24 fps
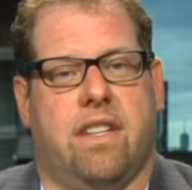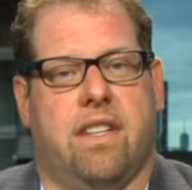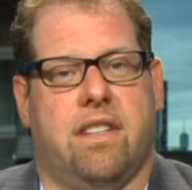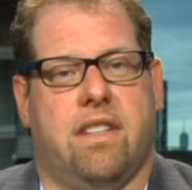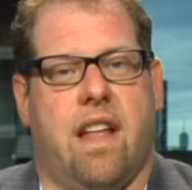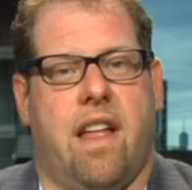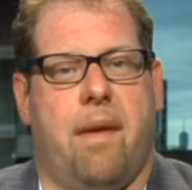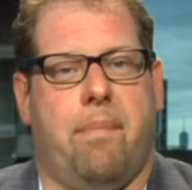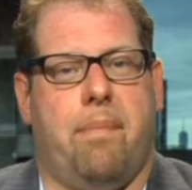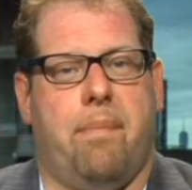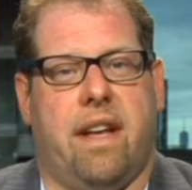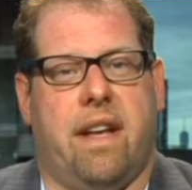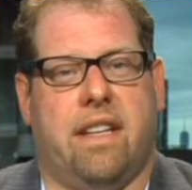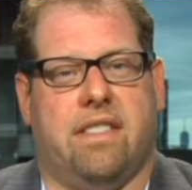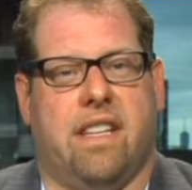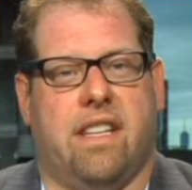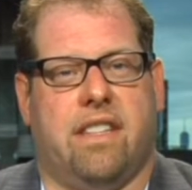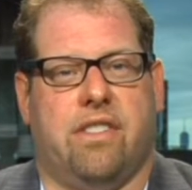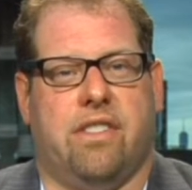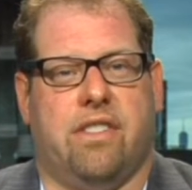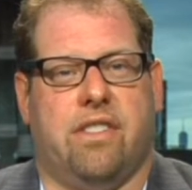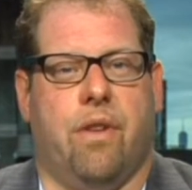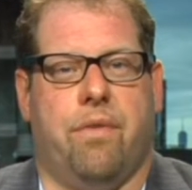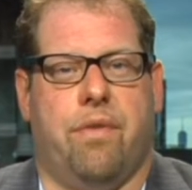decision on that basis.
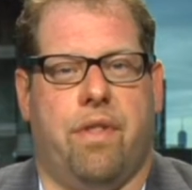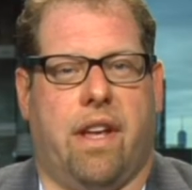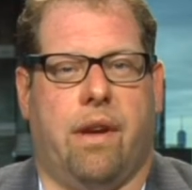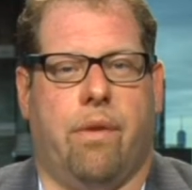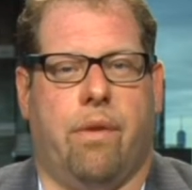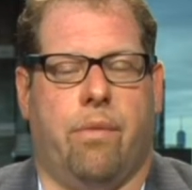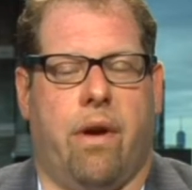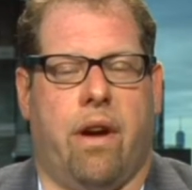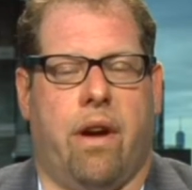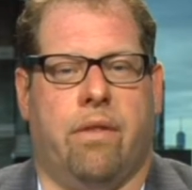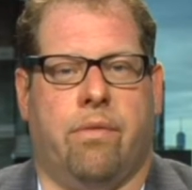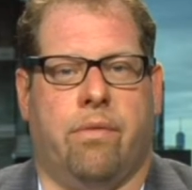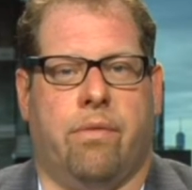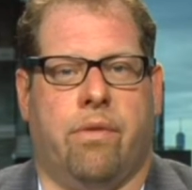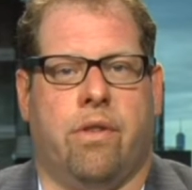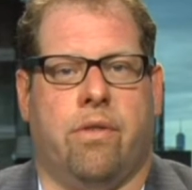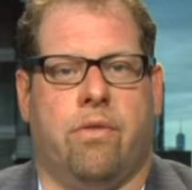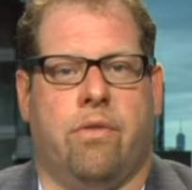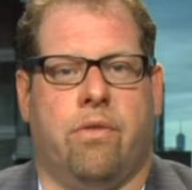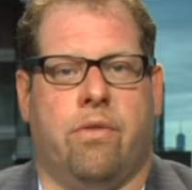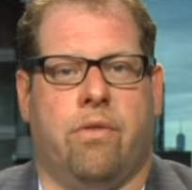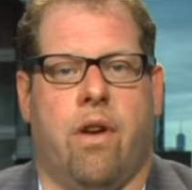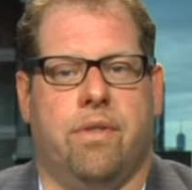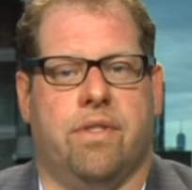I just don't think it
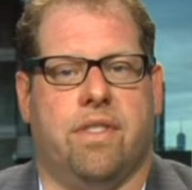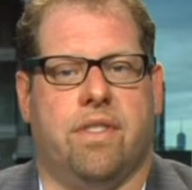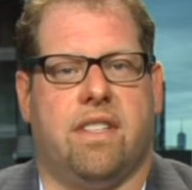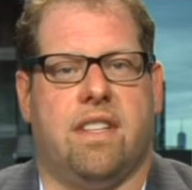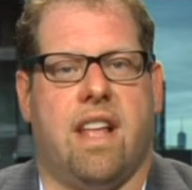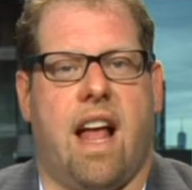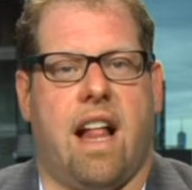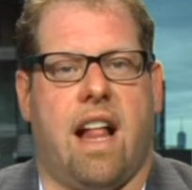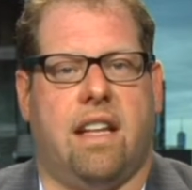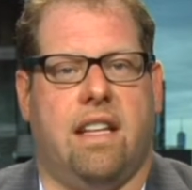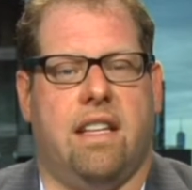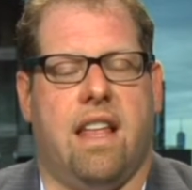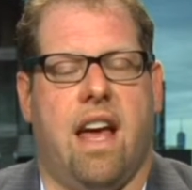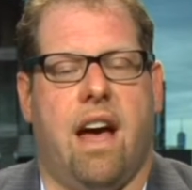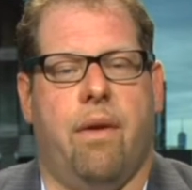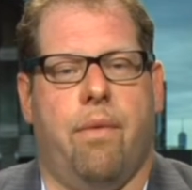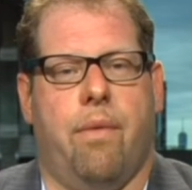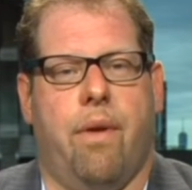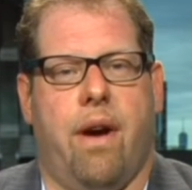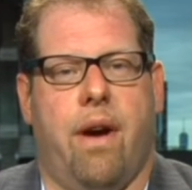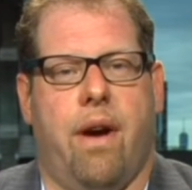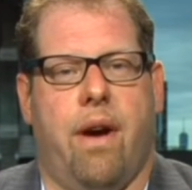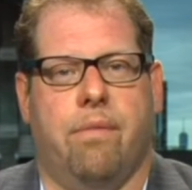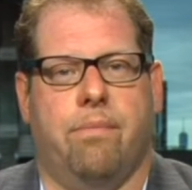crumbles exactly
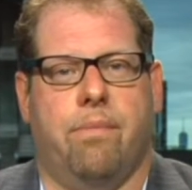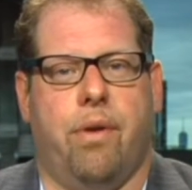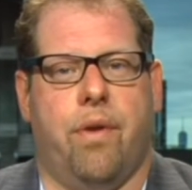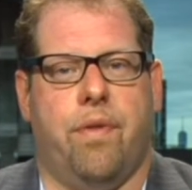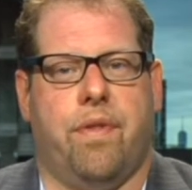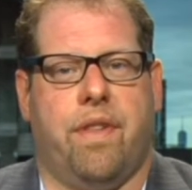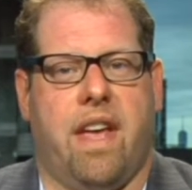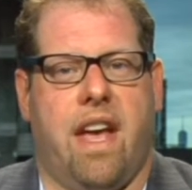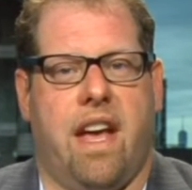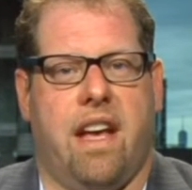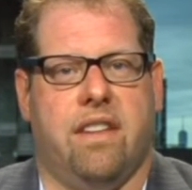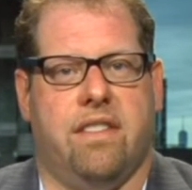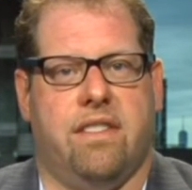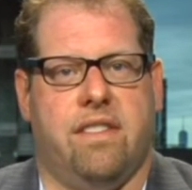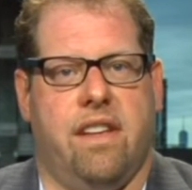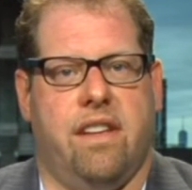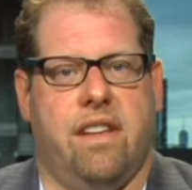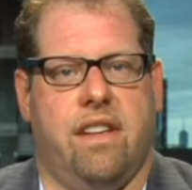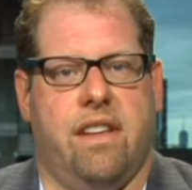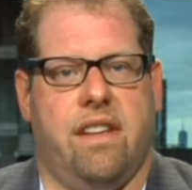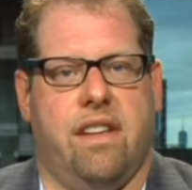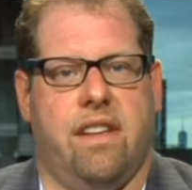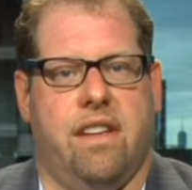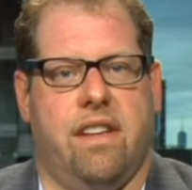that way in both
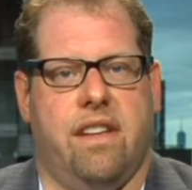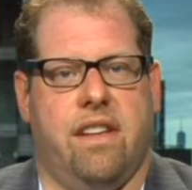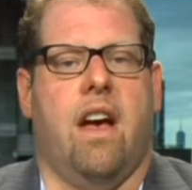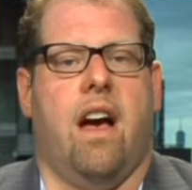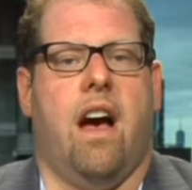cases.